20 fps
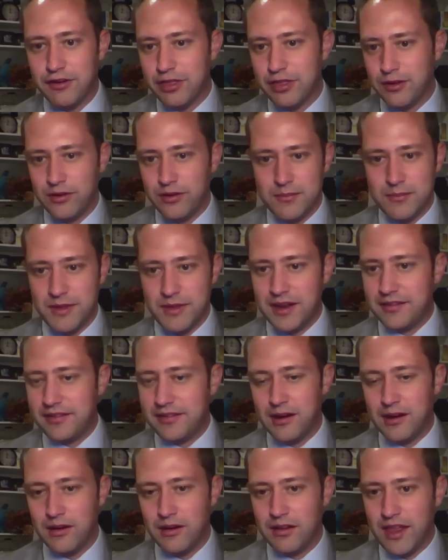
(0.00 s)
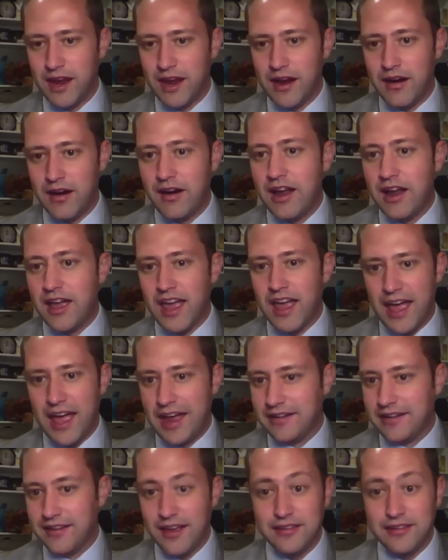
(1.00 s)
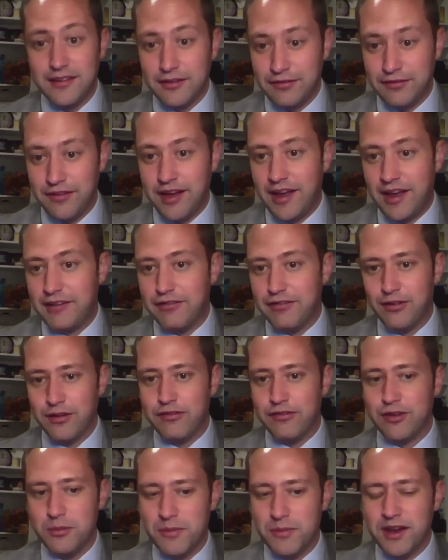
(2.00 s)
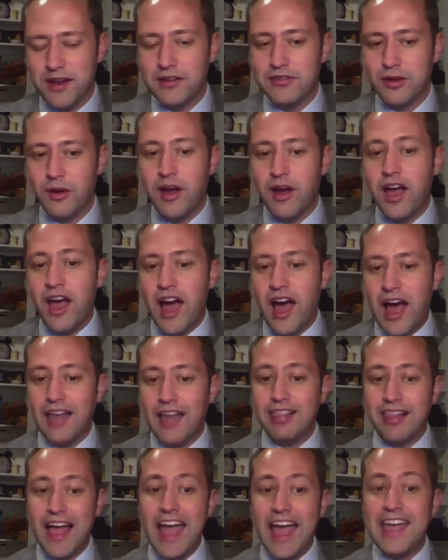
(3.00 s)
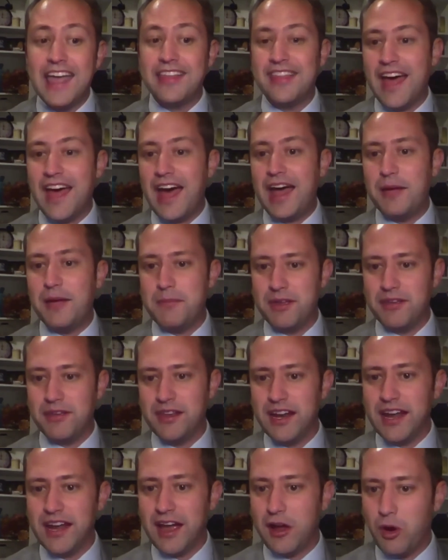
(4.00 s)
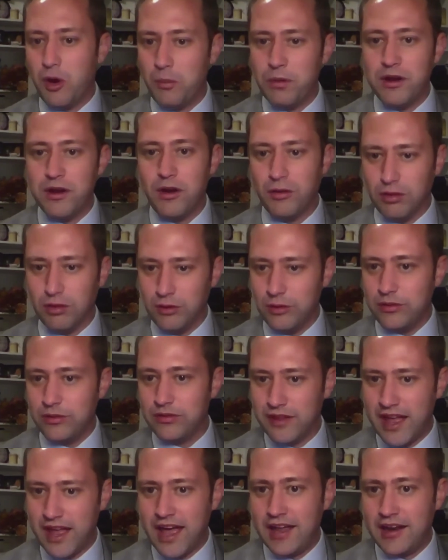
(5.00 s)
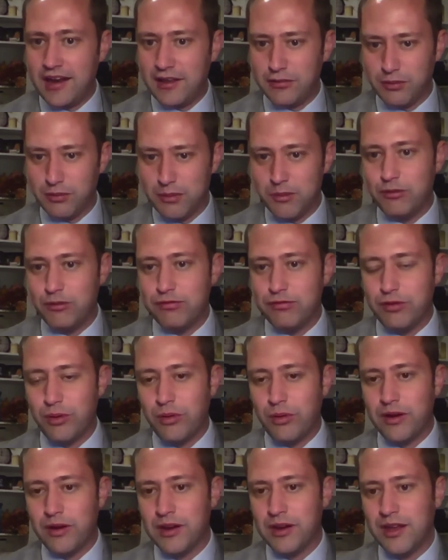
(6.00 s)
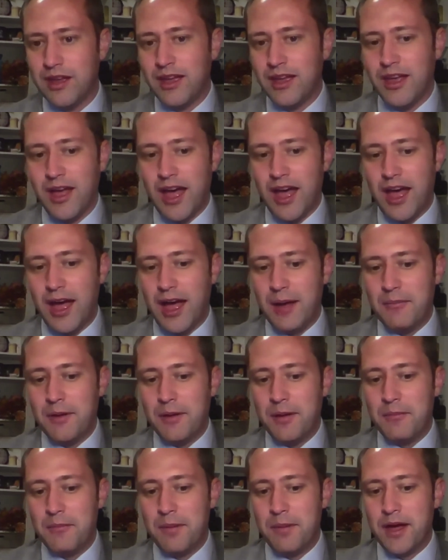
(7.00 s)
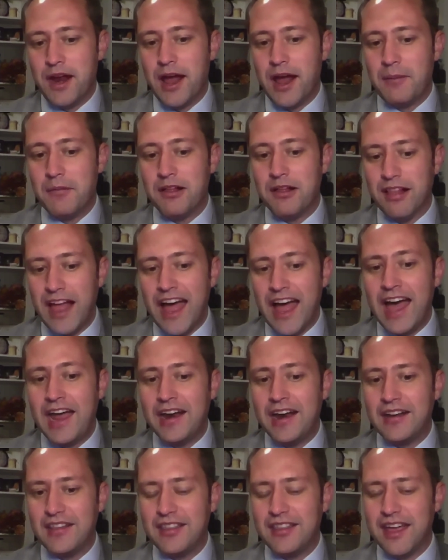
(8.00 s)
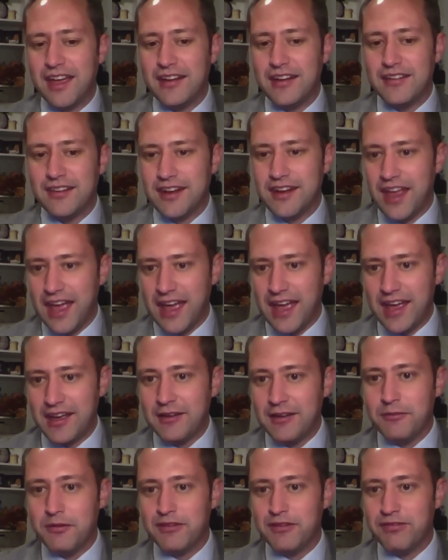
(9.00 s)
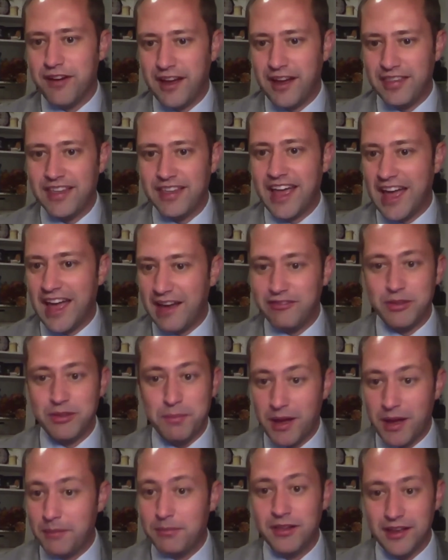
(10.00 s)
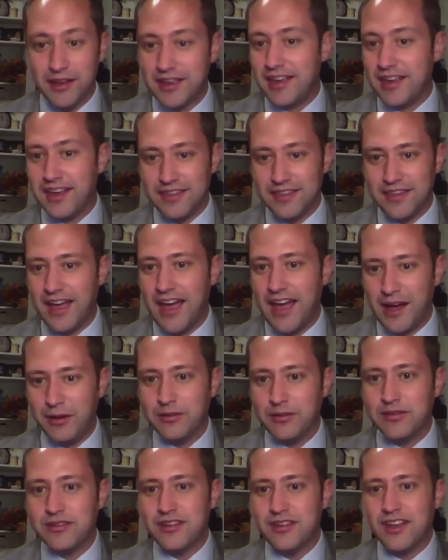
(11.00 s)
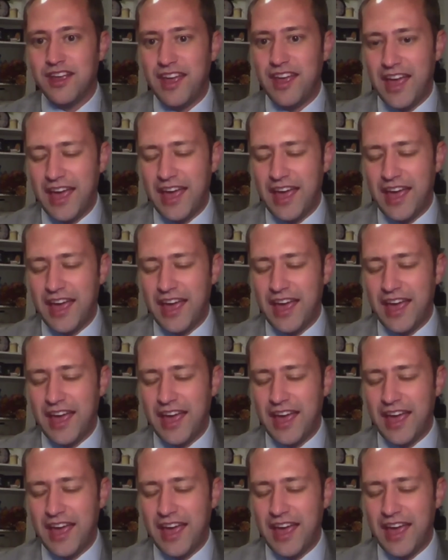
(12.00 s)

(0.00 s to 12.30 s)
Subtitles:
for 30 minutes here or there and testify for a few minutes. So I like that ability. I hope we don't lose that as we move forward. But I'm glad that today we finally have the public in the House